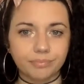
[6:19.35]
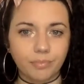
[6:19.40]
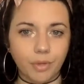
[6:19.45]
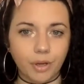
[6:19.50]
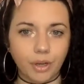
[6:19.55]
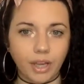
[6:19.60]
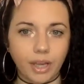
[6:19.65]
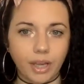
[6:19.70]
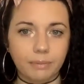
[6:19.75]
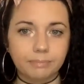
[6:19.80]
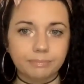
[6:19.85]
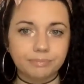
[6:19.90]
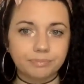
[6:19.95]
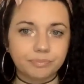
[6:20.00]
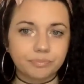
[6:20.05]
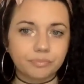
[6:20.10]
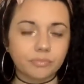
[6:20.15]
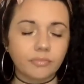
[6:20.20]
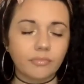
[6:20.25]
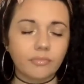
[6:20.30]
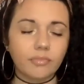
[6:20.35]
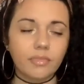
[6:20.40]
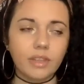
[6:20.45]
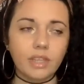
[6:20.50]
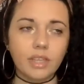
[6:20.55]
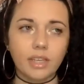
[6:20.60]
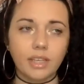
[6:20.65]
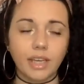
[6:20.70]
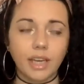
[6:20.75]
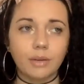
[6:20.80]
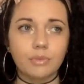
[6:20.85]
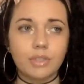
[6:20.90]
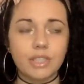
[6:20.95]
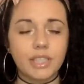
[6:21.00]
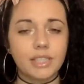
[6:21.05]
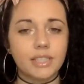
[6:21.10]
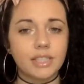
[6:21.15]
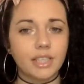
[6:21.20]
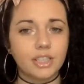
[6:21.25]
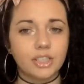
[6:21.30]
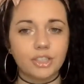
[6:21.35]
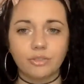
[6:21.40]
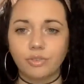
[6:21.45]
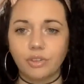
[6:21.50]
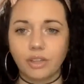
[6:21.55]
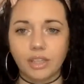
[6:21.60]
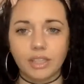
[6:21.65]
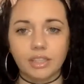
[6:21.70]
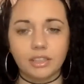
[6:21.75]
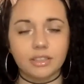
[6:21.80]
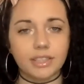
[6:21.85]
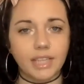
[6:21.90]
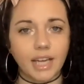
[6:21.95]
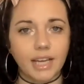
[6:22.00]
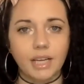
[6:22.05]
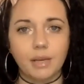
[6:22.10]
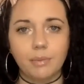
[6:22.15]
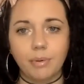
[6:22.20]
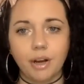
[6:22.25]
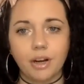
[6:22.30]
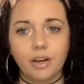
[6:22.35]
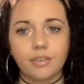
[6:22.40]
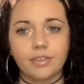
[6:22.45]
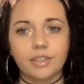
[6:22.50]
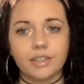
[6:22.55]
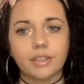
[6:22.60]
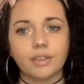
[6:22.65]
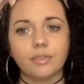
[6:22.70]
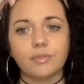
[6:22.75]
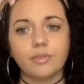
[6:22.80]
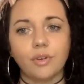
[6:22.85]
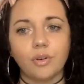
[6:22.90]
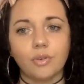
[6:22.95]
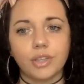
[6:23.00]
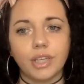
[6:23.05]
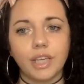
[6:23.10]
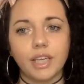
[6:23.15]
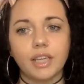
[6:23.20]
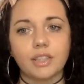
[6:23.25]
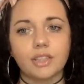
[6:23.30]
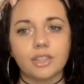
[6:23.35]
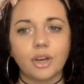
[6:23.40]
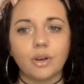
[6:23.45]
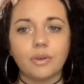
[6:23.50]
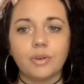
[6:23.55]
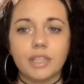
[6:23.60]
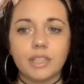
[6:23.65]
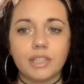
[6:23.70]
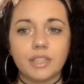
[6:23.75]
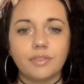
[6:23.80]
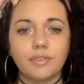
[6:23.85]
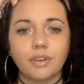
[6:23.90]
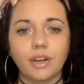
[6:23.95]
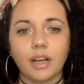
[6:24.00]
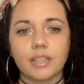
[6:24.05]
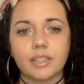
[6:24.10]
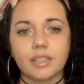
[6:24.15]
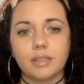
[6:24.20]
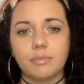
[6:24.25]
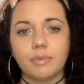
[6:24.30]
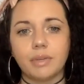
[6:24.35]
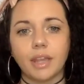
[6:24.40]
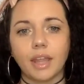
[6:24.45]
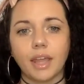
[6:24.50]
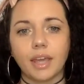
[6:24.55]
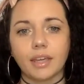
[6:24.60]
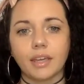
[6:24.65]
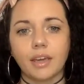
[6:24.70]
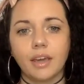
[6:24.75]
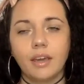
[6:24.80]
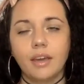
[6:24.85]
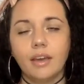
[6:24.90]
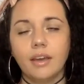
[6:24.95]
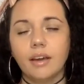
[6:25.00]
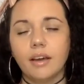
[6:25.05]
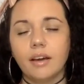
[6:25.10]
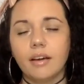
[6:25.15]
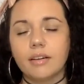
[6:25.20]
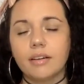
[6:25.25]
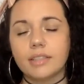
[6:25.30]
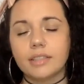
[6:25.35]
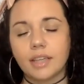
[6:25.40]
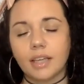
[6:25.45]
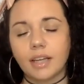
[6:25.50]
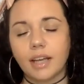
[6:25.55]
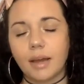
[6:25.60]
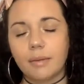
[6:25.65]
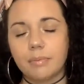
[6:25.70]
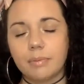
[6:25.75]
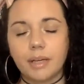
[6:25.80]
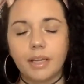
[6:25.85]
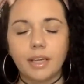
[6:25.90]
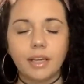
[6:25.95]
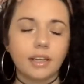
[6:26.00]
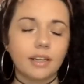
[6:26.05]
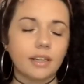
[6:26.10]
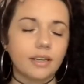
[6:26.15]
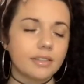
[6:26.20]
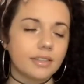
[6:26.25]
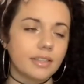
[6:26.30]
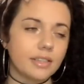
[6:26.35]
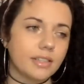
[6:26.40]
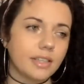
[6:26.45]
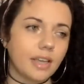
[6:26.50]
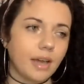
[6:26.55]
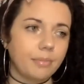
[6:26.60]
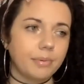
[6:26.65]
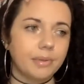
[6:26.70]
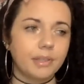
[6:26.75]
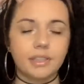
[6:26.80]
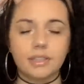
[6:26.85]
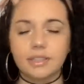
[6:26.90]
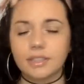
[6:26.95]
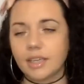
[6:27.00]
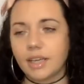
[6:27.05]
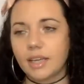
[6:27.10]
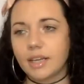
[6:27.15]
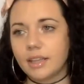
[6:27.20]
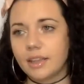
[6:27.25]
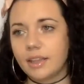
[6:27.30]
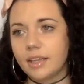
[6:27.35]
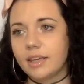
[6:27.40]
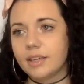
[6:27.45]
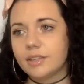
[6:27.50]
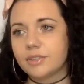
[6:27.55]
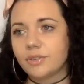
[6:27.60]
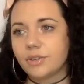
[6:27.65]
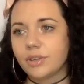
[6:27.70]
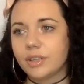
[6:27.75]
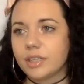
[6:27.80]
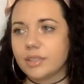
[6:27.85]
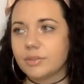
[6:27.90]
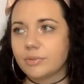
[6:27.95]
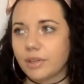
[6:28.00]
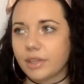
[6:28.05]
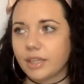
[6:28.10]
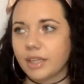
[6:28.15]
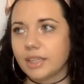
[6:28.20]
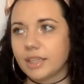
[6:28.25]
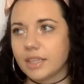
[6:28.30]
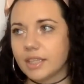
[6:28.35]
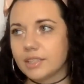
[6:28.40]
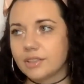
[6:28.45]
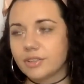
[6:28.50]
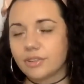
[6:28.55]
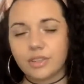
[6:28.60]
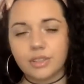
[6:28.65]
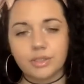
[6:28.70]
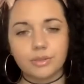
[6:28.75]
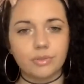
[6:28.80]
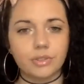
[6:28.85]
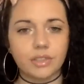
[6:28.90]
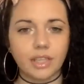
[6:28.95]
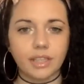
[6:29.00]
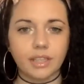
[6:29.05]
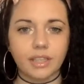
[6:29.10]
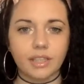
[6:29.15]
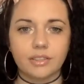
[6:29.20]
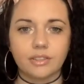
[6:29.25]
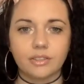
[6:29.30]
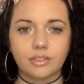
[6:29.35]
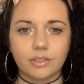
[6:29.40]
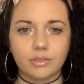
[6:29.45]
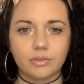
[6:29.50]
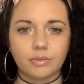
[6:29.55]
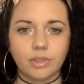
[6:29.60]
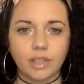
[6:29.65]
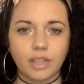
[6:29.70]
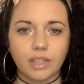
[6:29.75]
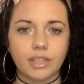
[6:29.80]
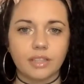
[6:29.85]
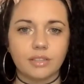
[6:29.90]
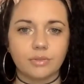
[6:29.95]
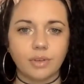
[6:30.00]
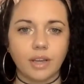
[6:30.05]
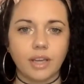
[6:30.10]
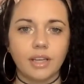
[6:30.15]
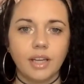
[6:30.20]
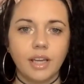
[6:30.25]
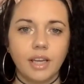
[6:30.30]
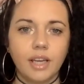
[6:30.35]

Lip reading: Okay. Again, we see such a little tiny part of this unfolding. It's so easy for us to be like, oh, it's not happening because this happened instead of this, or this went like this, or this was like this, or this was like this, right?